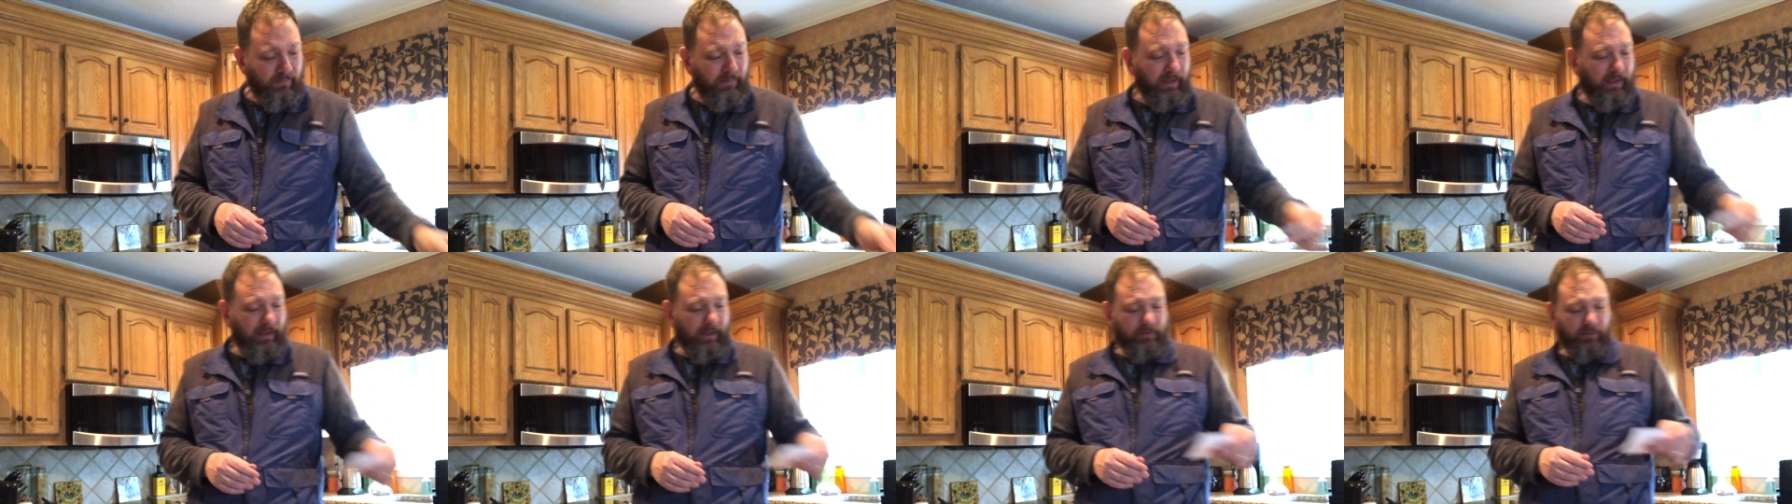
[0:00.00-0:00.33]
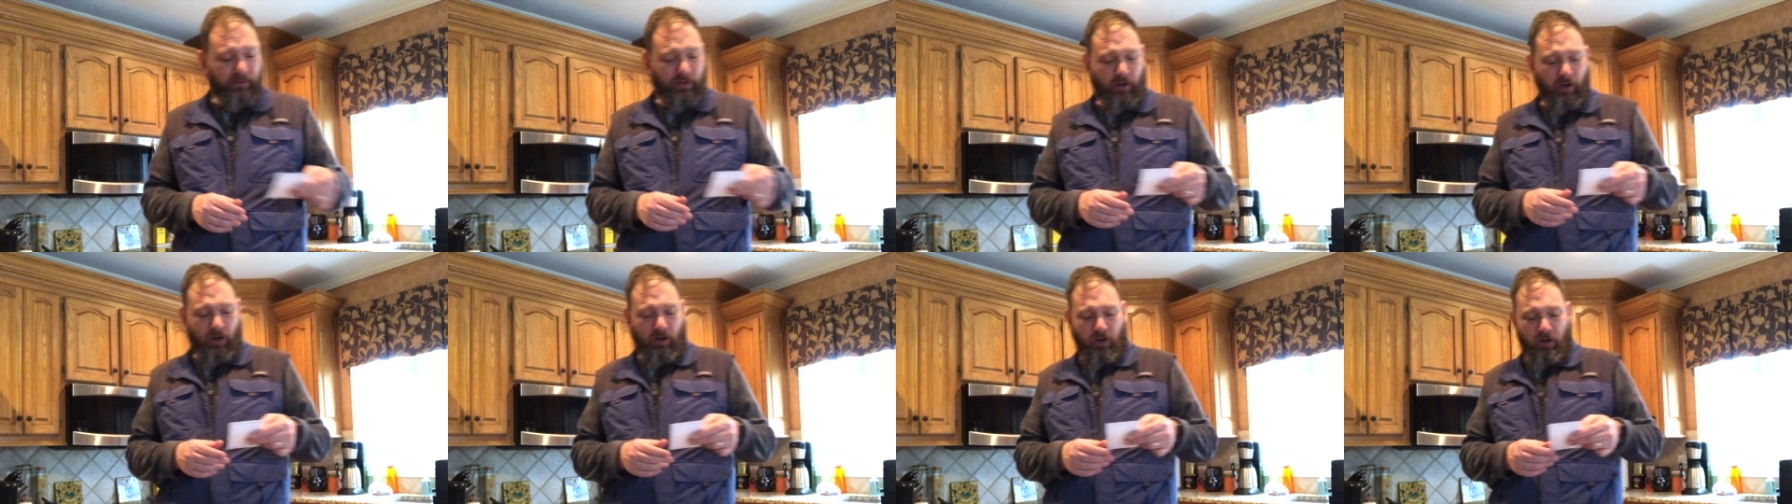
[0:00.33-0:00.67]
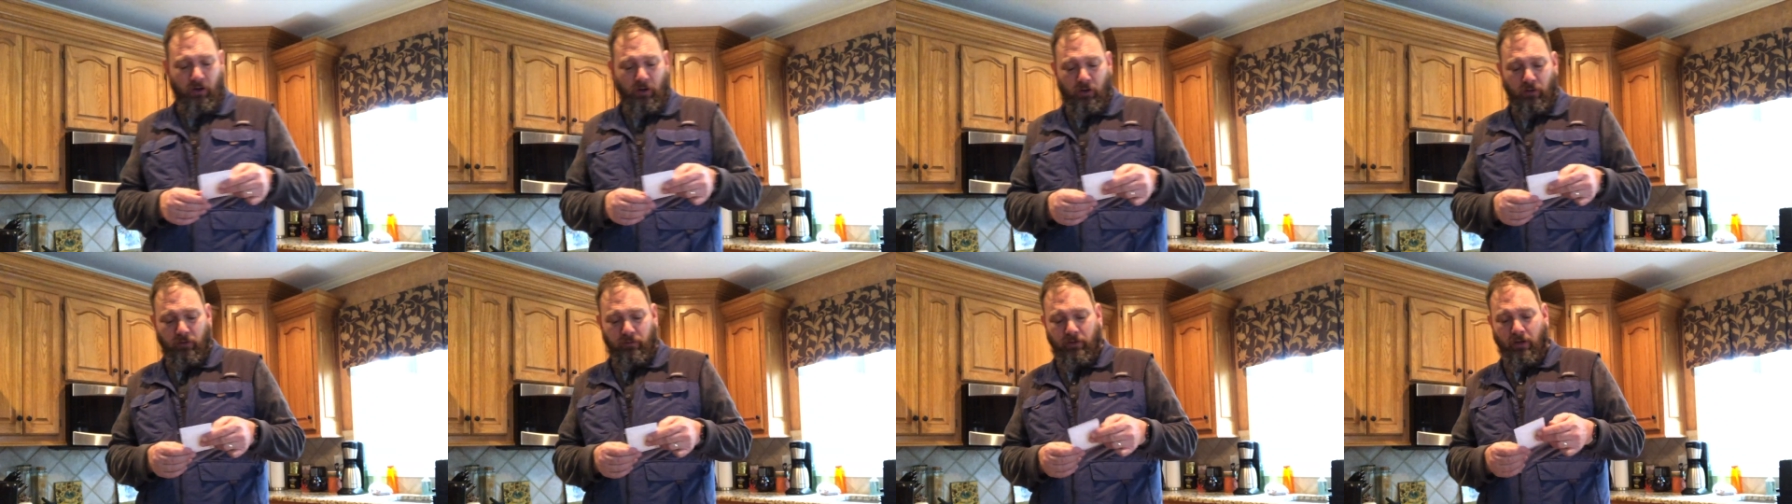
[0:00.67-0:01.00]
It's
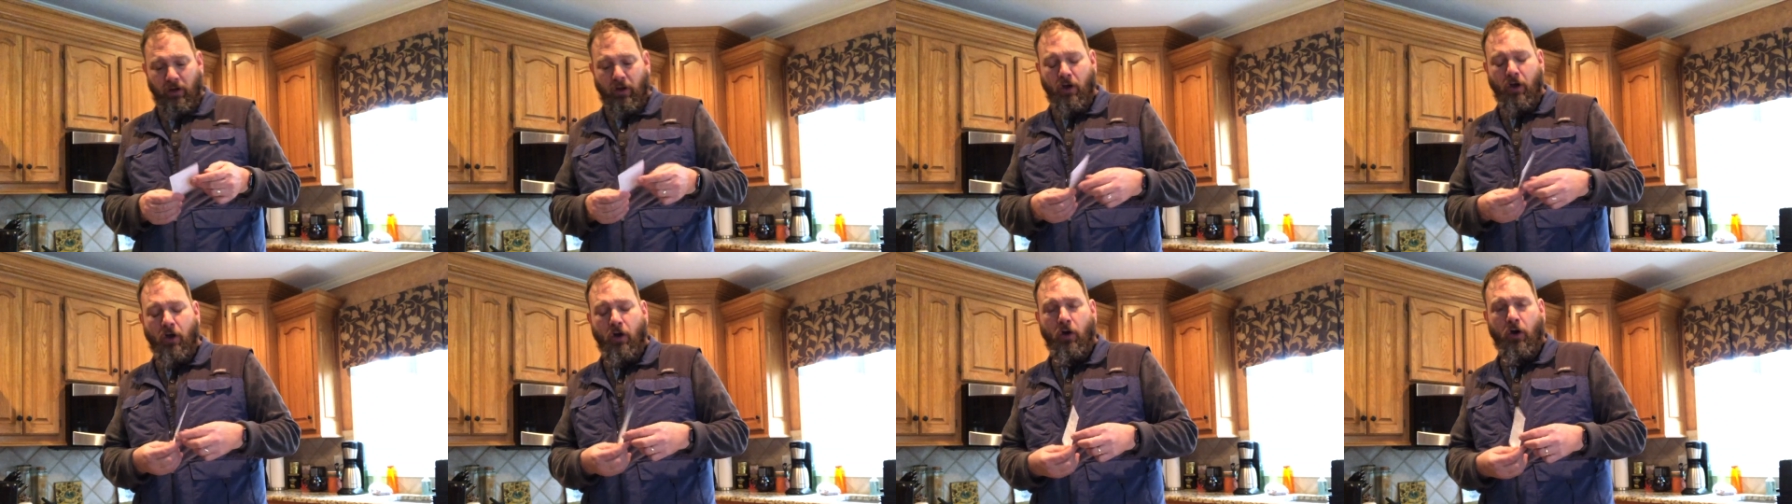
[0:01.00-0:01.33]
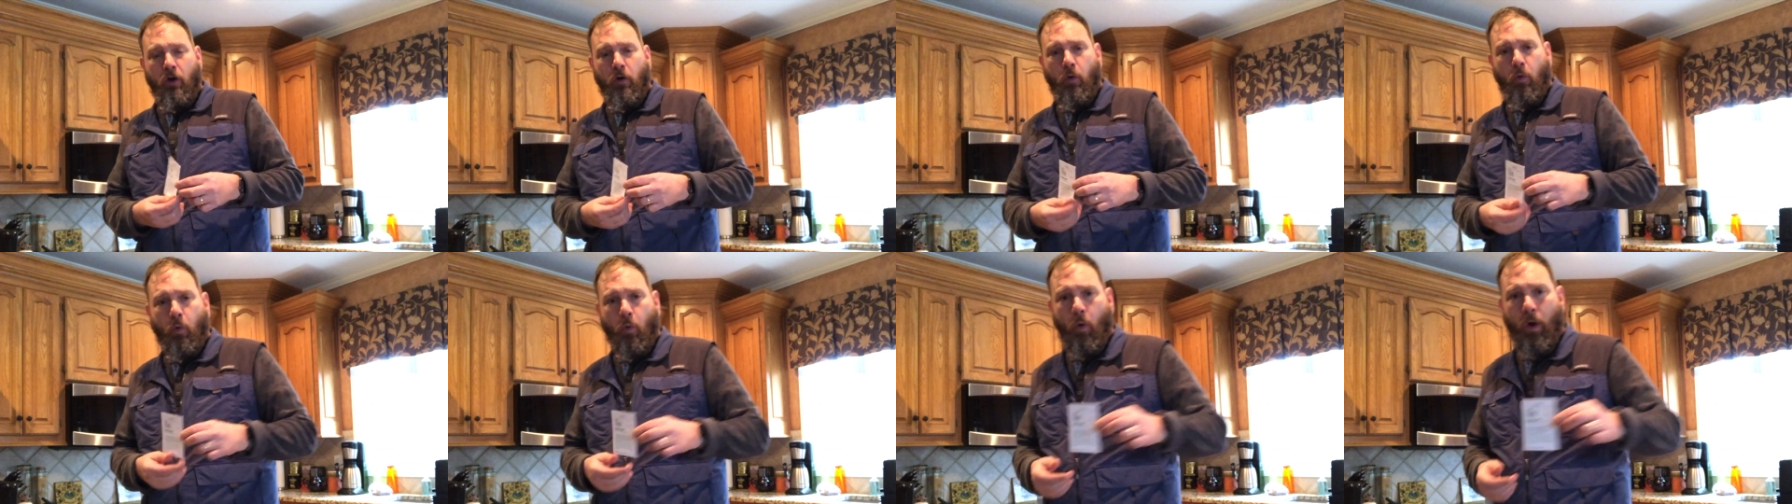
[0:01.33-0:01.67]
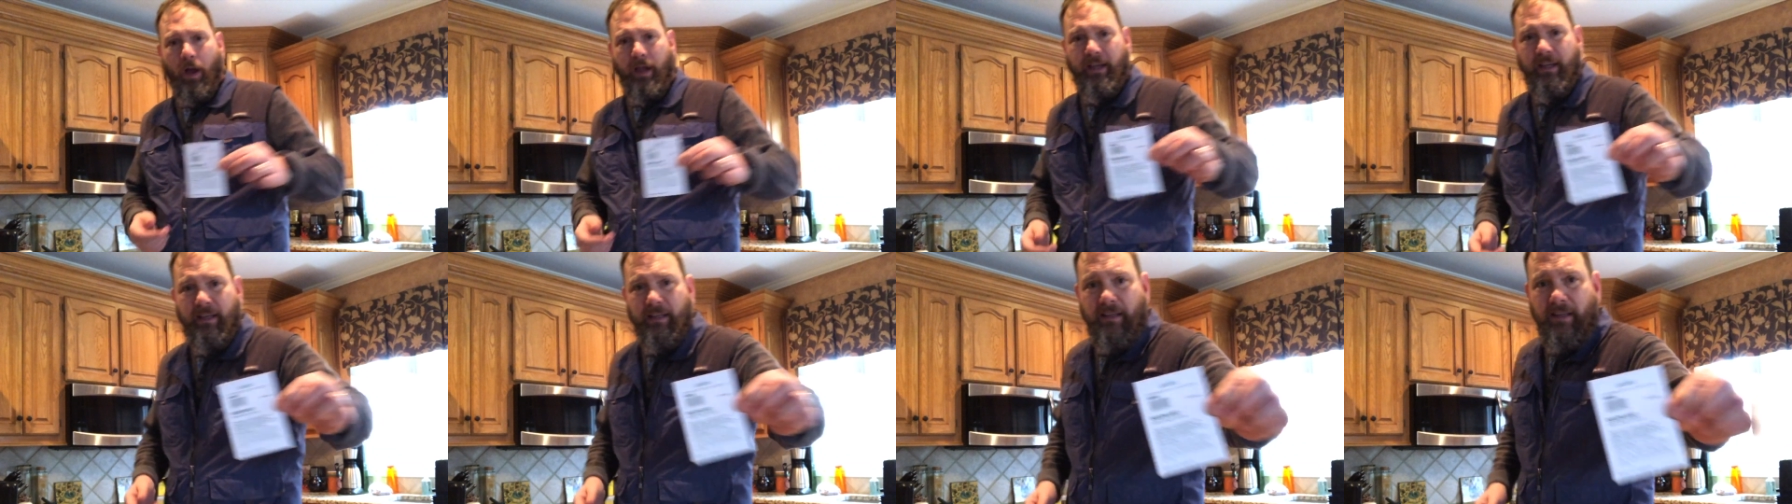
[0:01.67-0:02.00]
called
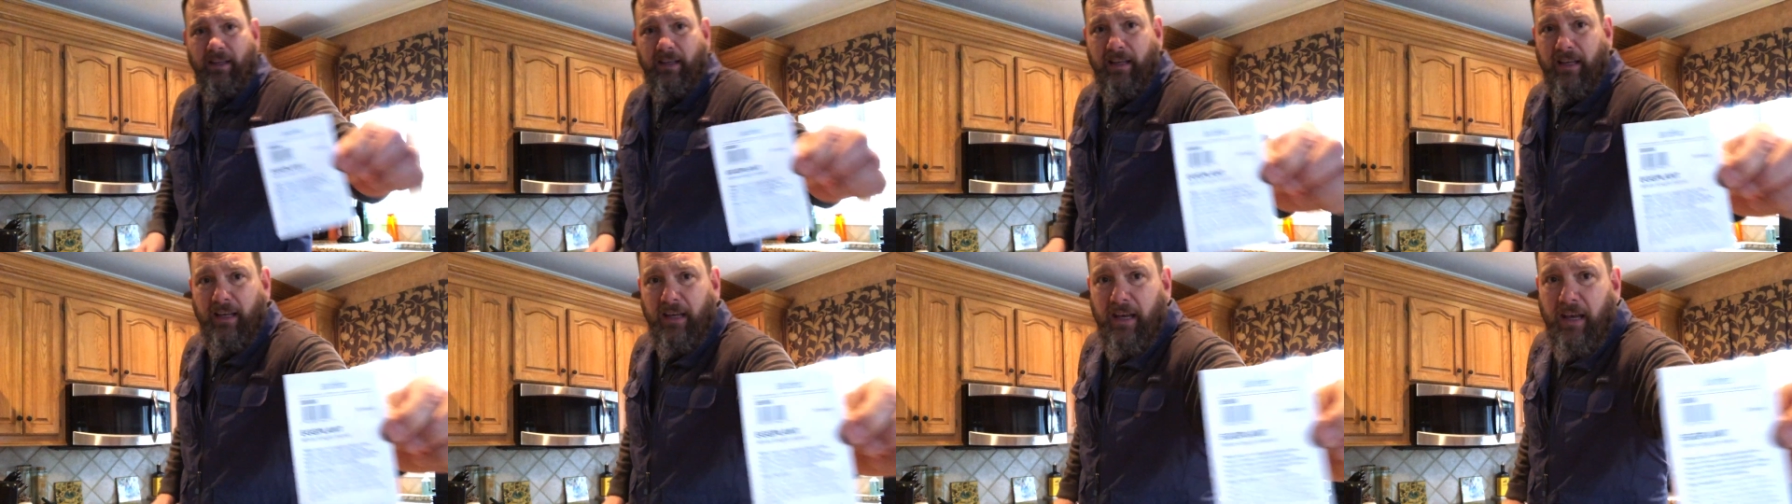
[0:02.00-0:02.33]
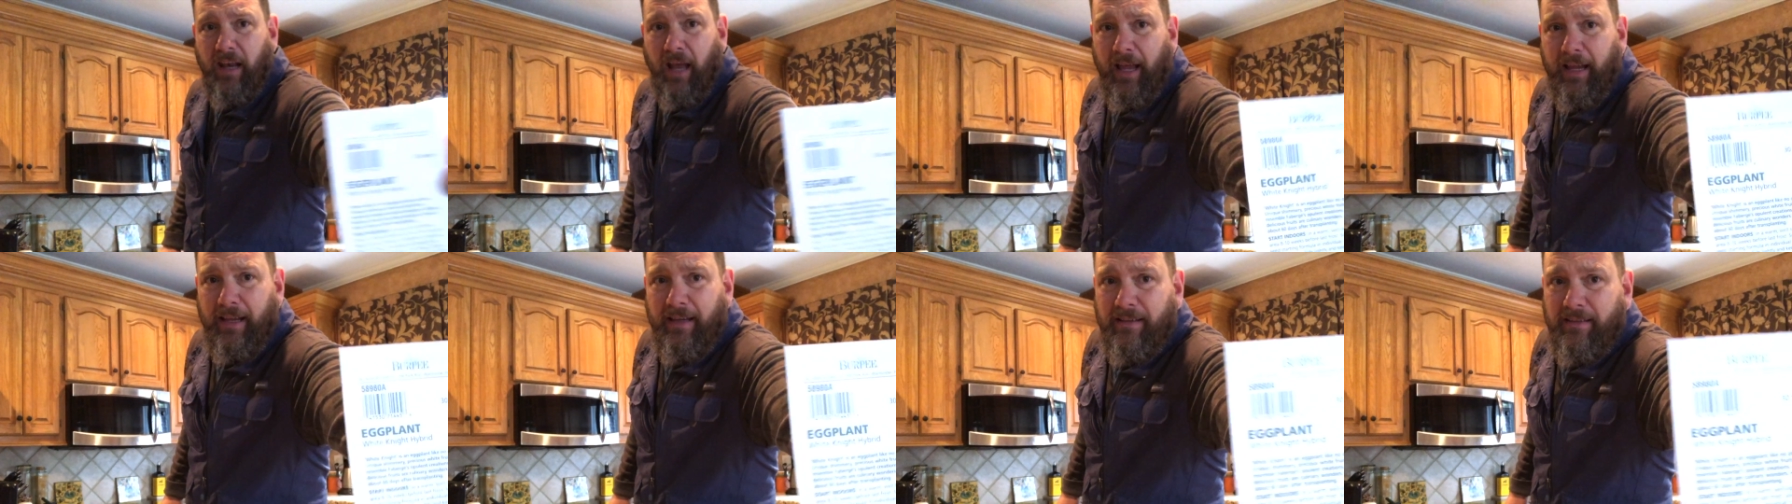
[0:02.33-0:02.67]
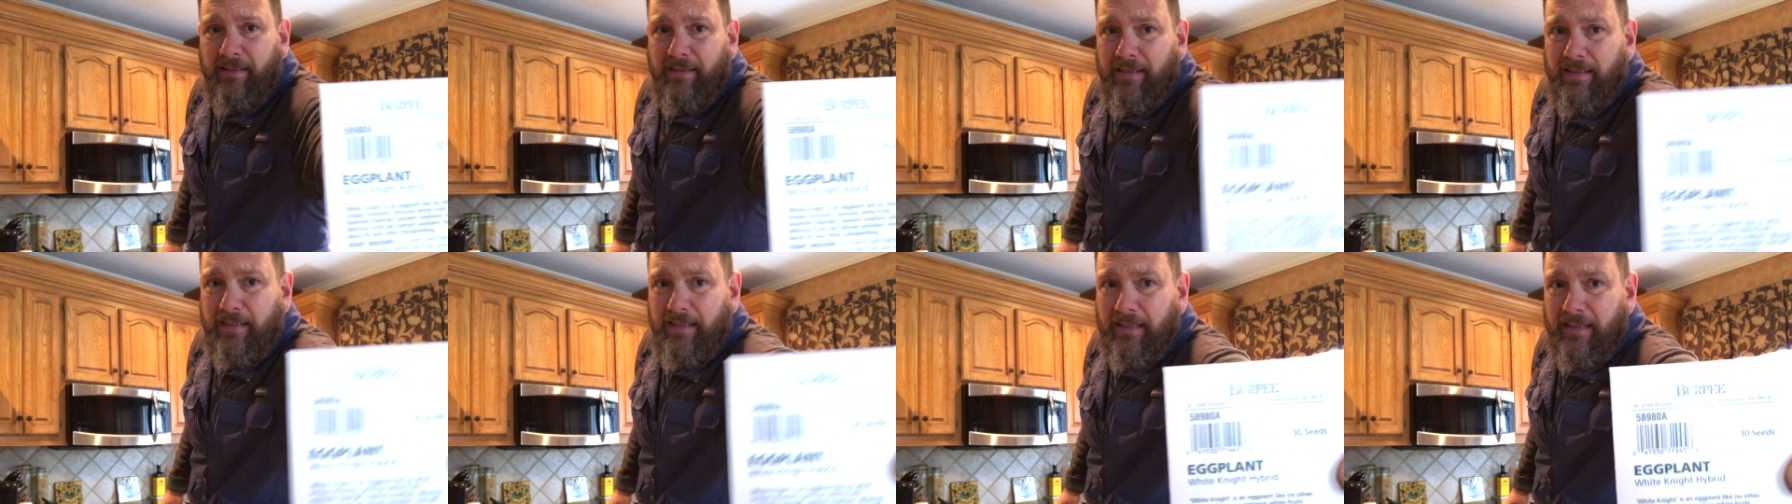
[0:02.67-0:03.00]
White
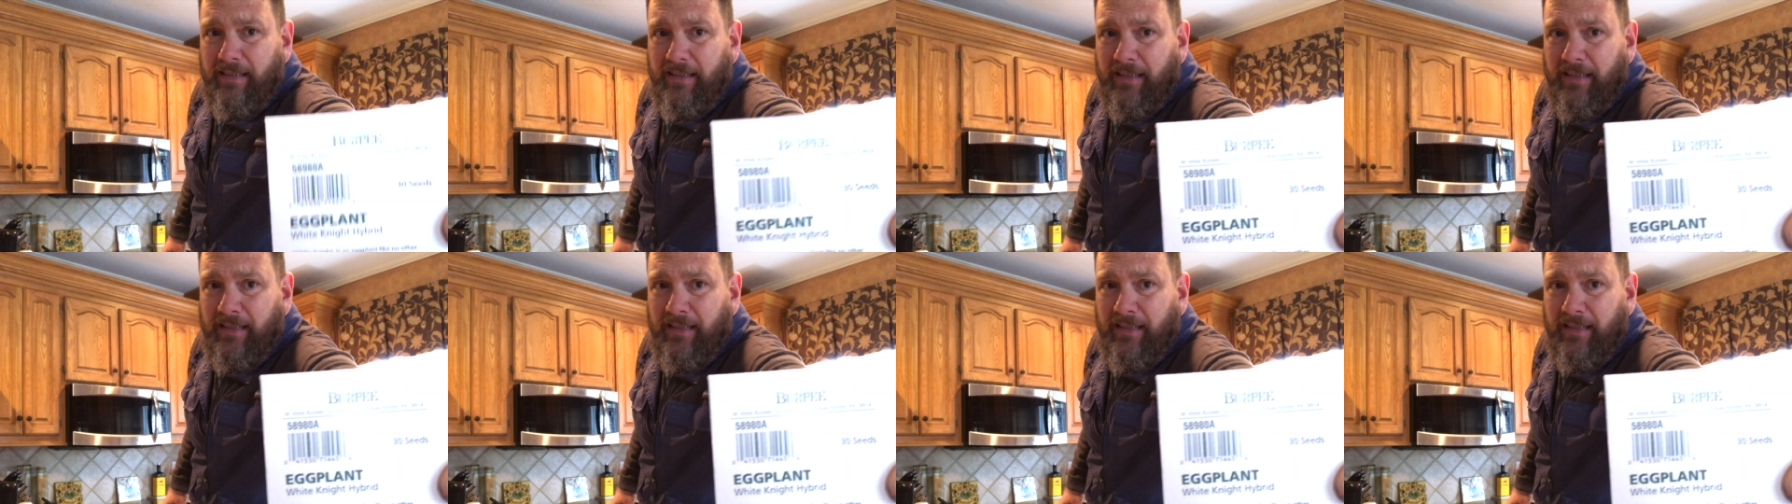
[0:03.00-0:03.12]
Knight